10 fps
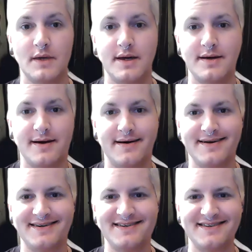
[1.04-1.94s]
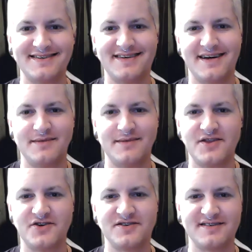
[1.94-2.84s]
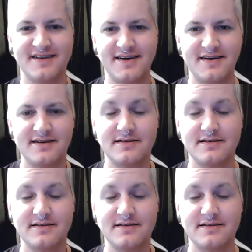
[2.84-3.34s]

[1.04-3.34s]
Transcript: Hey guys, happy Thursday.